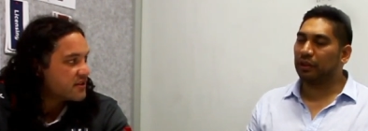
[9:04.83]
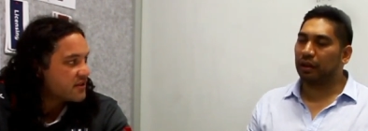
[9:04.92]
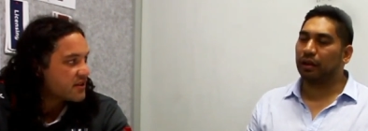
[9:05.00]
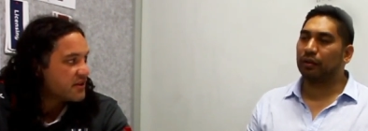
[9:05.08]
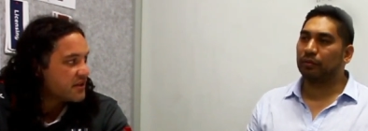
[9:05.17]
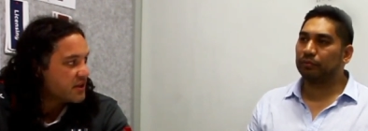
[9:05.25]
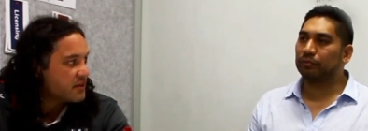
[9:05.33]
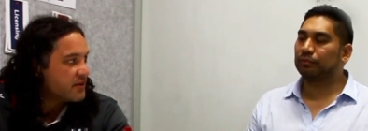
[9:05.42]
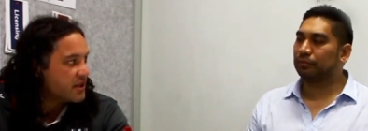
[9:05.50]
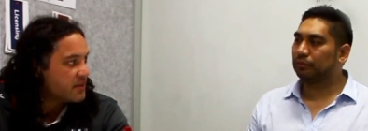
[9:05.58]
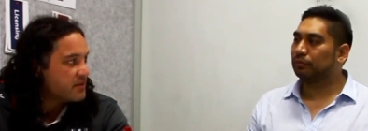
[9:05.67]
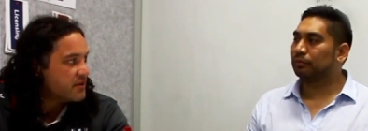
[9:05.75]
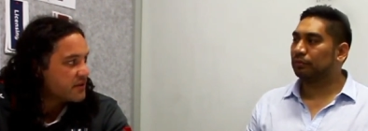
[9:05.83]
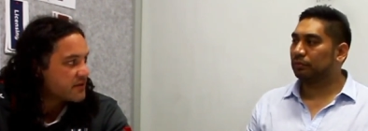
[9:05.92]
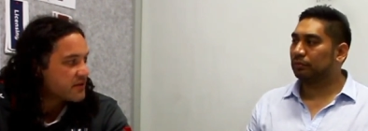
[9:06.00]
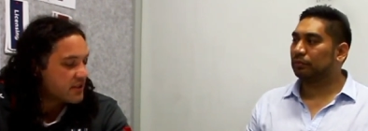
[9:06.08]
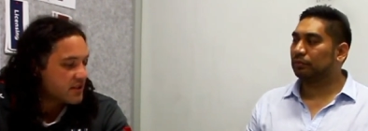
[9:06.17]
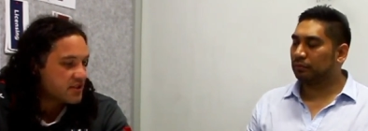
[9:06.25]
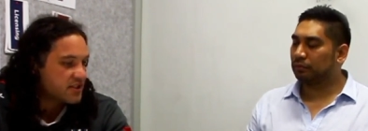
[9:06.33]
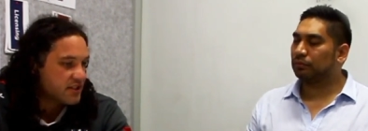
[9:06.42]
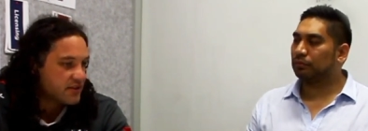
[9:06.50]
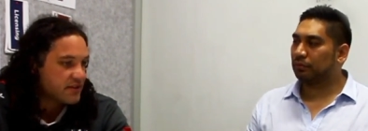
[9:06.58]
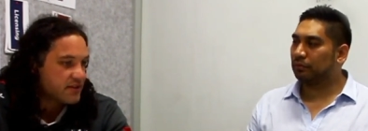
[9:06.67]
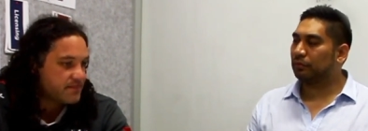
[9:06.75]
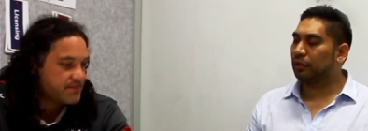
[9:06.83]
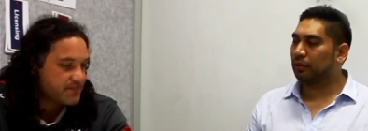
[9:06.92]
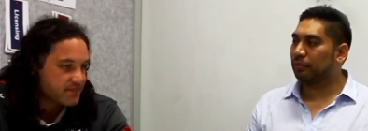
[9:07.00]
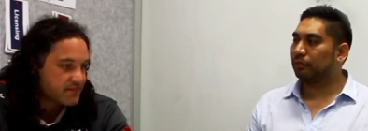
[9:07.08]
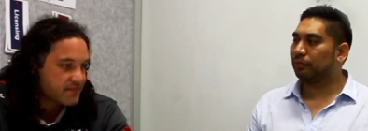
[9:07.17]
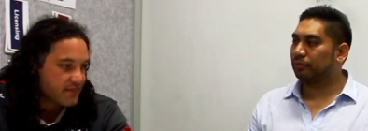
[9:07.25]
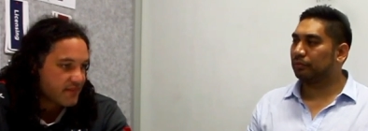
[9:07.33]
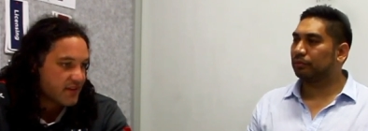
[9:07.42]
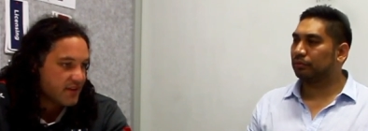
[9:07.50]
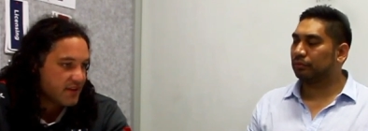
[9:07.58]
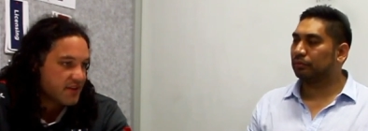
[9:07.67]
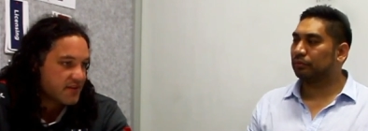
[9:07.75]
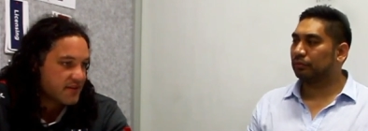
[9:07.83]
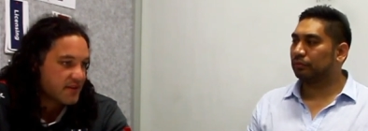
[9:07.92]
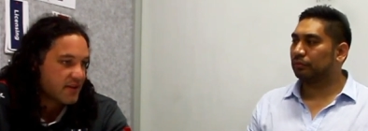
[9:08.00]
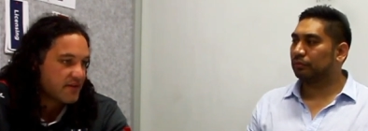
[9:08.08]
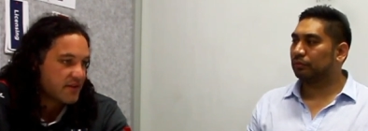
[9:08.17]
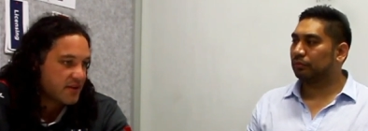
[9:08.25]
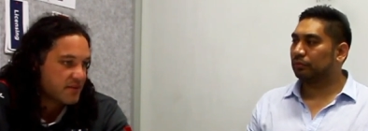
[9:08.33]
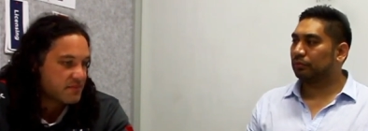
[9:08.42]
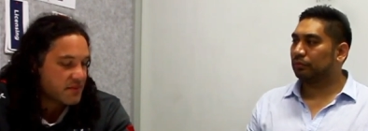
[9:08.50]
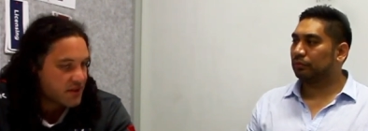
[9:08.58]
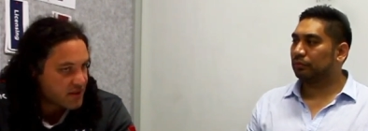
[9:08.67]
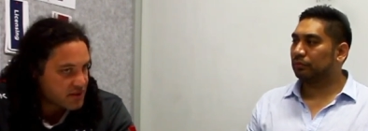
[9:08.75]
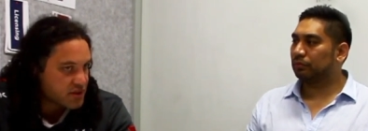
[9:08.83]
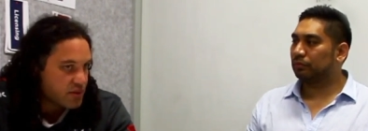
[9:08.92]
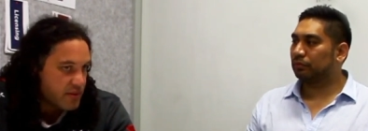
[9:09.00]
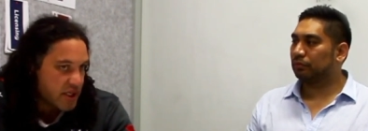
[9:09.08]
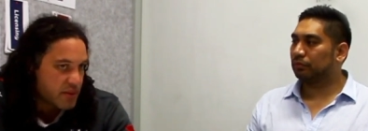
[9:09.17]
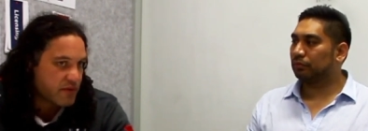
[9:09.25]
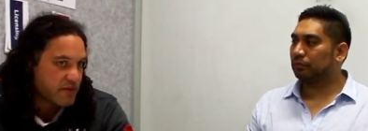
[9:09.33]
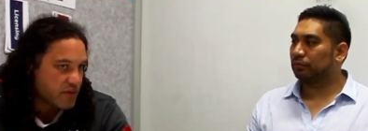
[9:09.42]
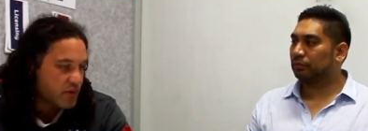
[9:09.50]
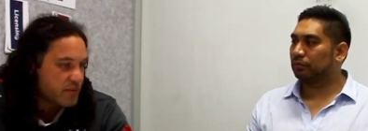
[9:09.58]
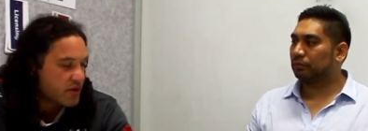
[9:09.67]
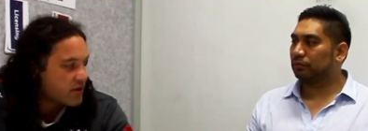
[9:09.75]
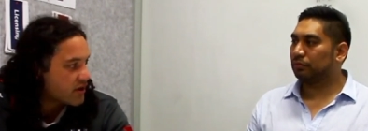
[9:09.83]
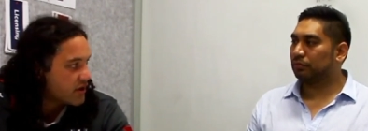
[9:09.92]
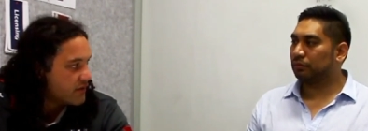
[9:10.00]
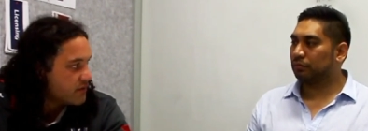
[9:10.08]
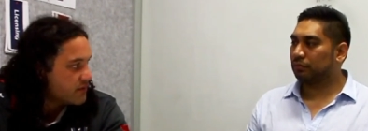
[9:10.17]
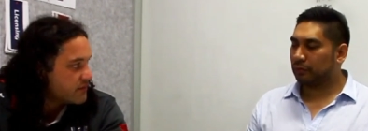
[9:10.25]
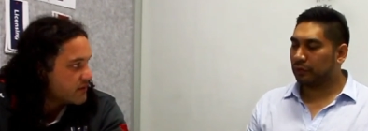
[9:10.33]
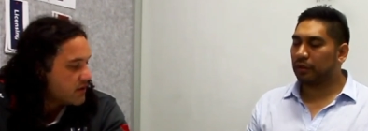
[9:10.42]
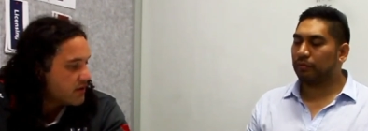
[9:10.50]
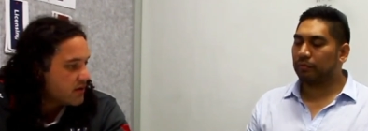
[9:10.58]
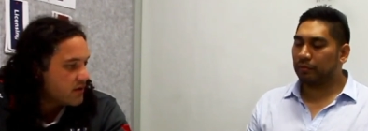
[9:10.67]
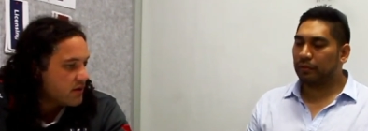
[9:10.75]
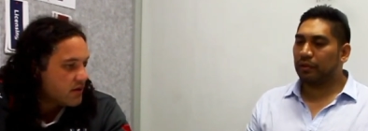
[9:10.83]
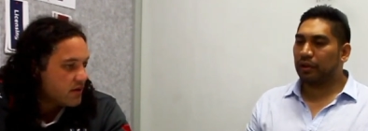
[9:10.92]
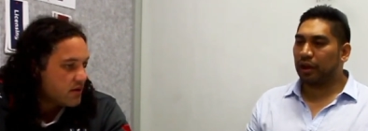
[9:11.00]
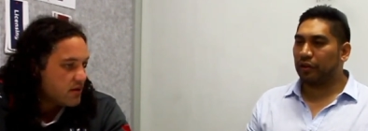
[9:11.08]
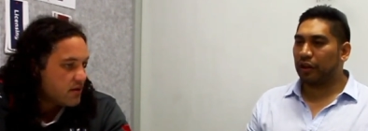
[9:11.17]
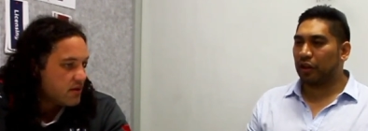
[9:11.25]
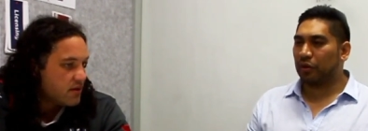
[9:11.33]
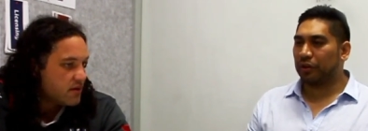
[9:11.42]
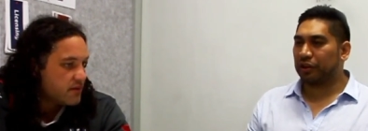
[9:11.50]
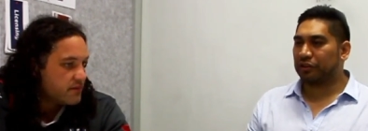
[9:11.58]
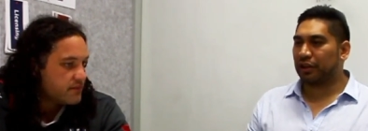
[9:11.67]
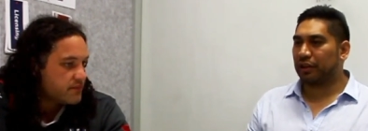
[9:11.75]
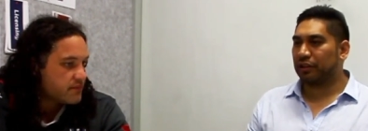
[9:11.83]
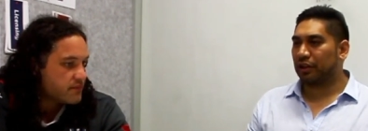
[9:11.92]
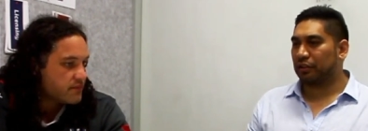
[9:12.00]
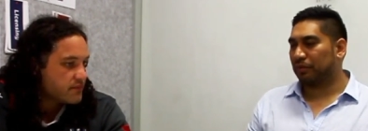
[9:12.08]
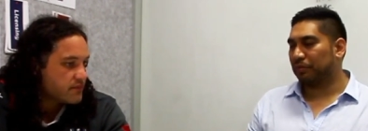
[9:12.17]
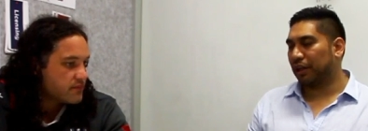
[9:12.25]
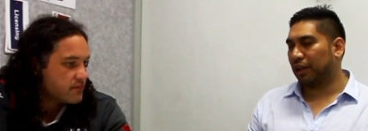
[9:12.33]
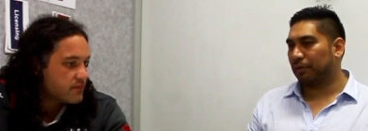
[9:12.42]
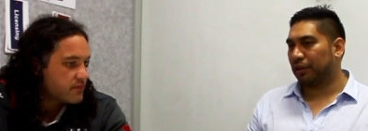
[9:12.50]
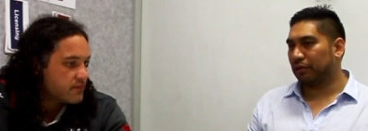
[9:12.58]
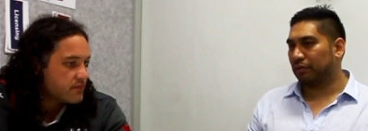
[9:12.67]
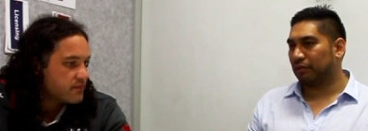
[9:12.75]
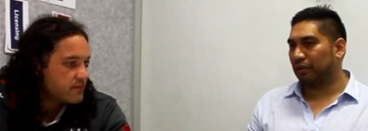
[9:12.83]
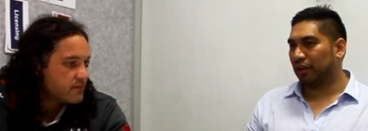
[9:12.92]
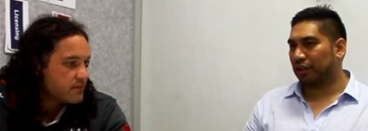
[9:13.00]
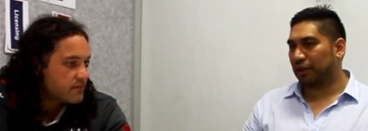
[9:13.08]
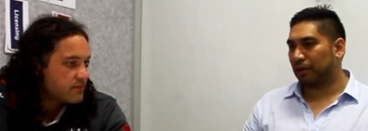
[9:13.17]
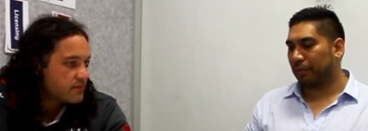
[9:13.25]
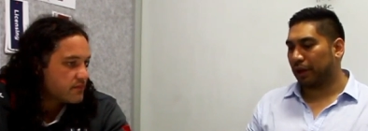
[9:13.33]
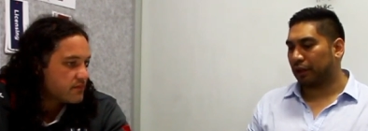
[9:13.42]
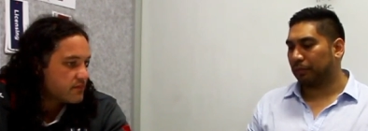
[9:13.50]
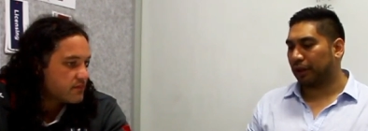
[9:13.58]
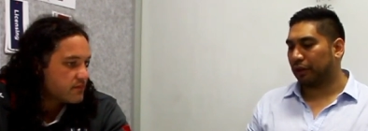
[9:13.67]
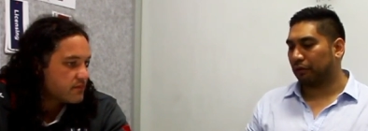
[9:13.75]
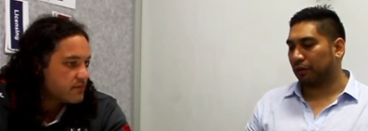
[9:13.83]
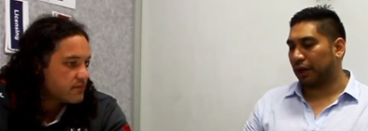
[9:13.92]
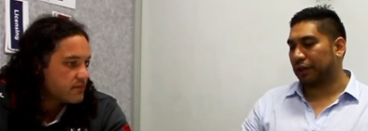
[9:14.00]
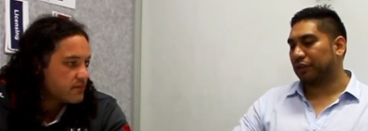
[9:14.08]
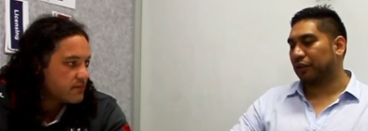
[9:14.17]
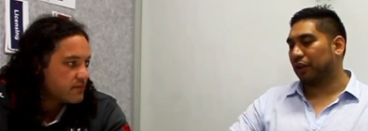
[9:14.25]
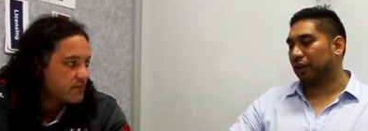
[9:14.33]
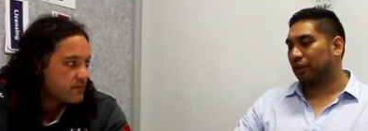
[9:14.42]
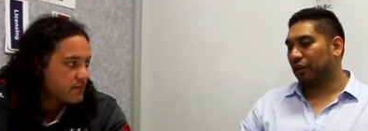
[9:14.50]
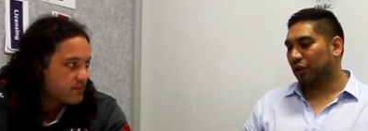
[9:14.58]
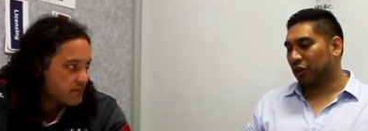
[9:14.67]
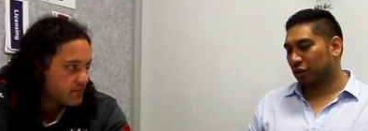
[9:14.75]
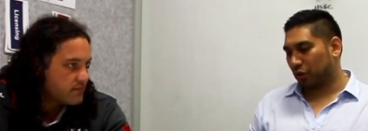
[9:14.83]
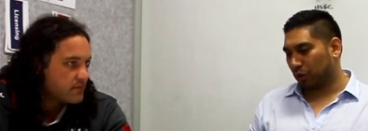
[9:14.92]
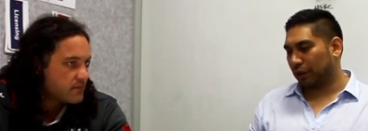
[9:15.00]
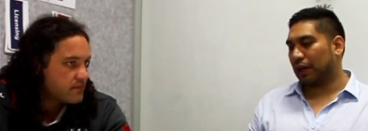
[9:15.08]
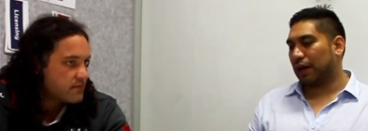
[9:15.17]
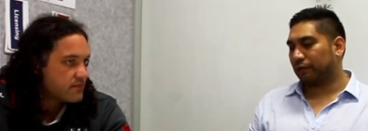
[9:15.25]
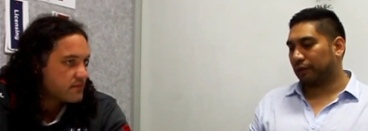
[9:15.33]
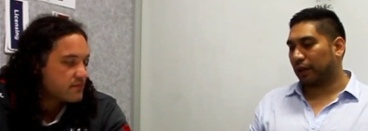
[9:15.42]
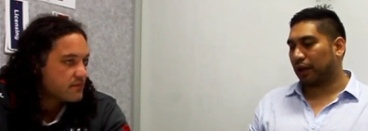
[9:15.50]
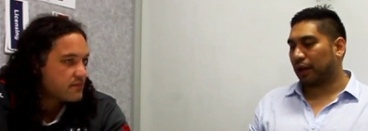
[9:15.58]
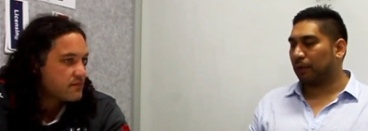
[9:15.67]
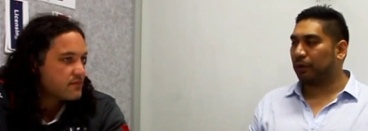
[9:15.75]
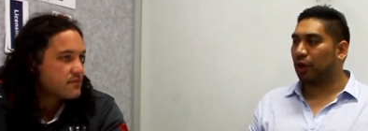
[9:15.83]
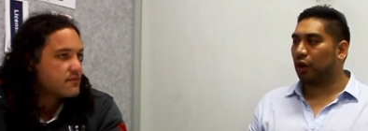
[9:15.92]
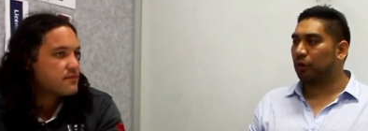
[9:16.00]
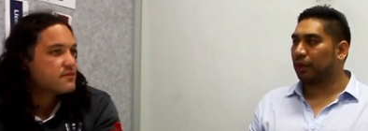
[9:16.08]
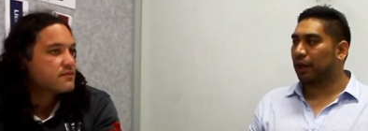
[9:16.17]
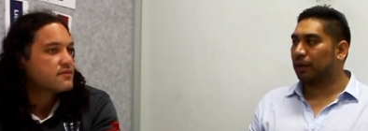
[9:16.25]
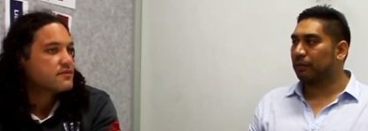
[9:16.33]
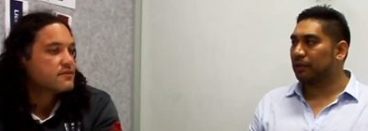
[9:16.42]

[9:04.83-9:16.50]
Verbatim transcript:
Speaker 1: and I can I can deal with that a bit differently this year and yeah, hopefully still be able to perform at a high level.
Speaker 2: Yeah, And the other one that stands out to me, I mean, you guys come back, you play the Reds, and then shortly after that, a couple of home